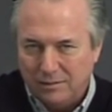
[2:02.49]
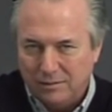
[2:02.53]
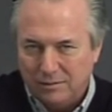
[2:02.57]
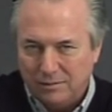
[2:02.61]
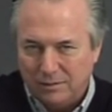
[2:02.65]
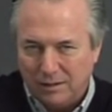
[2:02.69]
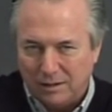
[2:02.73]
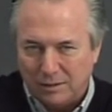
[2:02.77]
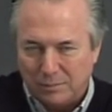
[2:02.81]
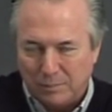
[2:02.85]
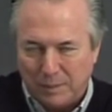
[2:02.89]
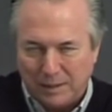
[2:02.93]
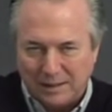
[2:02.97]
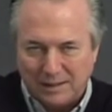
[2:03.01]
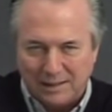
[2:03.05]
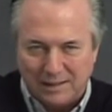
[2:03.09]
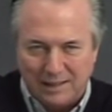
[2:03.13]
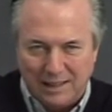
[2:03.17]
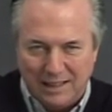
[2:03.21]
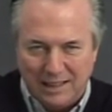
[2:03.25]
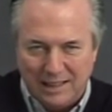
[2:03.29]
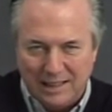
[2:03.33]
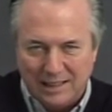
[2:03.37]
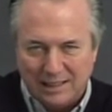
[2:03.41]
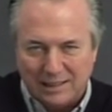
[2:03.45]
Unas
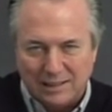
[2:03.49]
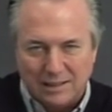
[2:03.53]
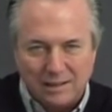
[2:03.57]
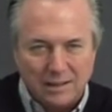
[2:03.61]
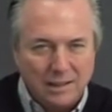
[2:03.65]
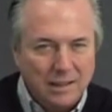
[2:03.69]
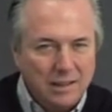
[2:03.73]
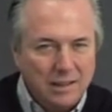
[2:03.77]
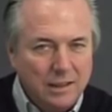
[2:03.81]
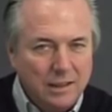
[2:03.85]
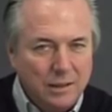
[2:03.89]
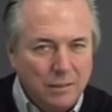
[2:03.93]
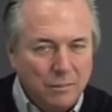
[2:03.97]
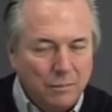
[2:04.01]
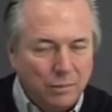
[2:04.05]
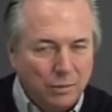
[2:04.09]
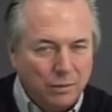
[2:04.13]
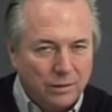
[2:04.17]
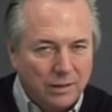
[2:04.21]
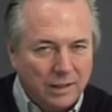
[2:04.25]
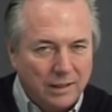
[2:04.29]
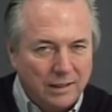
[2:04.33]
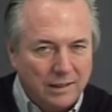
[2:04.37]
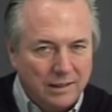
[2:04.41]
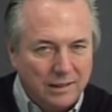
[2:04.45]
pastillas
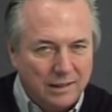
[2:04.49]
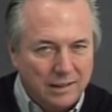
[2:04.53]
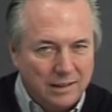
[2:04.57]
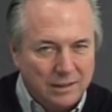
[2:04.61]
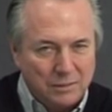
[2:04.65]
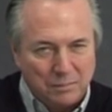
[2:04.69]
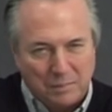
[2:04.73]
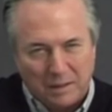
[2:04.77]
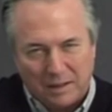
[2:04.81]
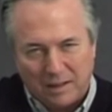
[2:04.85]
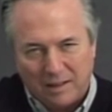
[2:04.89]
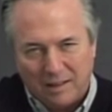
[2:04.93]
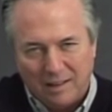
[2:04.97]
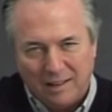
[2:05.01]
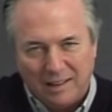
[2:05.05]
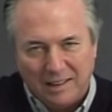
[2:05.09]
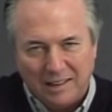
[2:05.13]
potentes para el